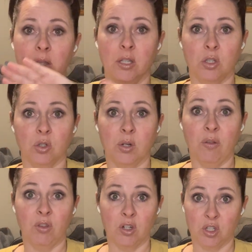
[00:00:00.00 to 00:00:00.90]

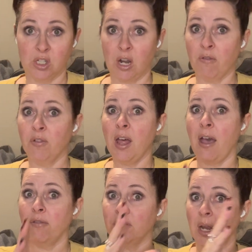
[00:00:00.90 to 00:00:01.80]
if there's stuff
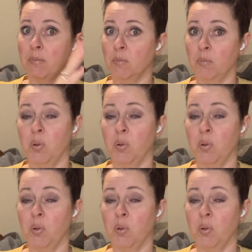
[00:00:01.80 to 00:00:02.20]
left, I'm